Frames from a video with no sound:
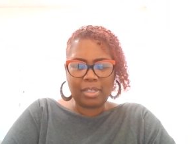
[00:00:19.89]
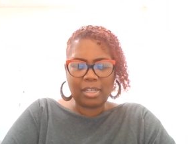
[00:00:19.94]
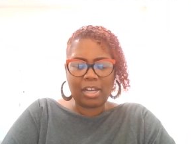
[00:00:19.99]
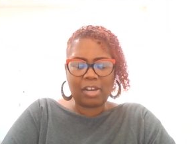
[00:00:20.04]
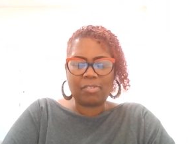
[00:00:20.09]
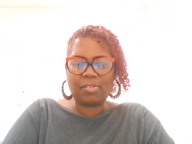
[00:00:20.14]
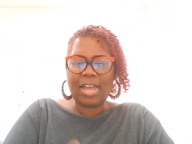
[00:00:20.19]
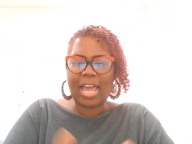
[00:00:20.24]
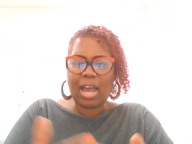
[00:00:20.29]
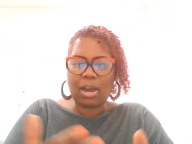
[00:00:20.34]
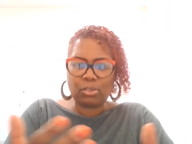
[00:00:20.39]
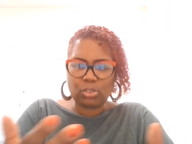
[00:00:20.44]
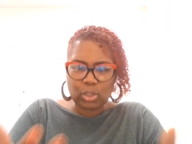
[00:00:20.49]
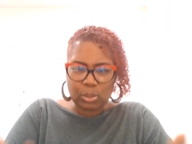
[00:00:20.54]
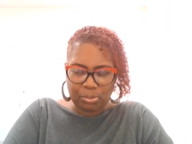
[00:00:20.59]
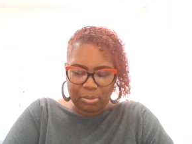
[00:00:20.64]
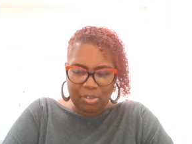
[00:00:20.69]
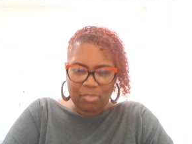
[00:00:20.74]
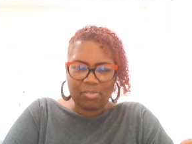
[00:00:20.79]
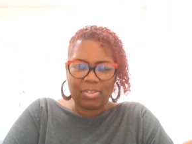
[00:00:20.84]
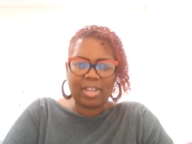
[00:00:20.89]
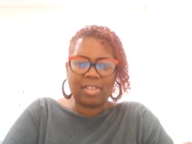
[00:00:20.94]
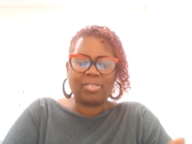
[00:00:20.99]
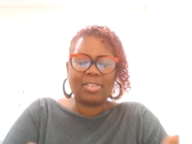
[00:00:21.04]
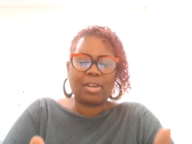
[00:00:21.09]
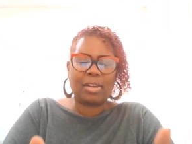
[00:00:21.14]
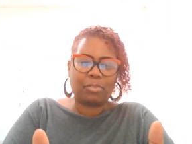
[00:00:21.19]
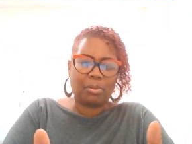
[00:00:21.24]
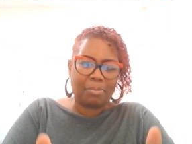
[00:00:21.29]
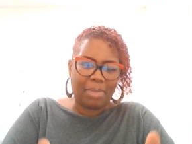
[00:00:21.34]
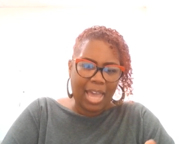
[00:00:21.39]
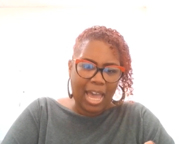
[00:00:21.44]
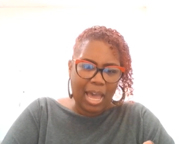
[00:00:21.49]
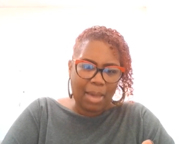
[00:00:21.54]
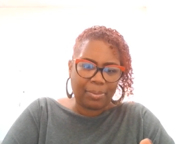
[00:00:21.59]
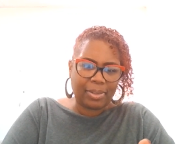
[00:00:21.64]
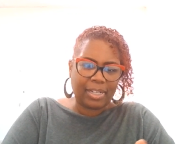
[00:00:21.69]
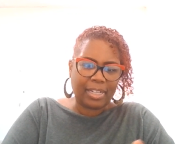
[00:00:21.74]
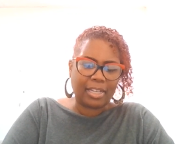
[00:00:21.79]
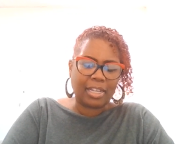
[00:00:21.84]
of how to prevent that from
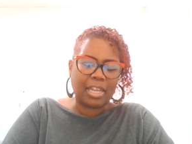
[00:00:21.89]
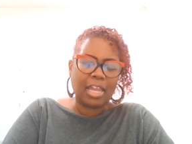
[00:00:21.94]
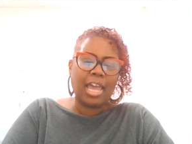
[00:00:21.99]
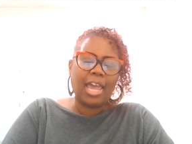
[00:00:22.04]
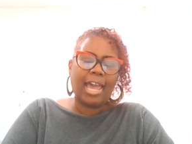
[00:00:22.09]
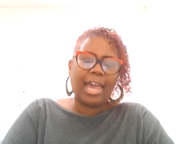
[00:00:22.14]
happening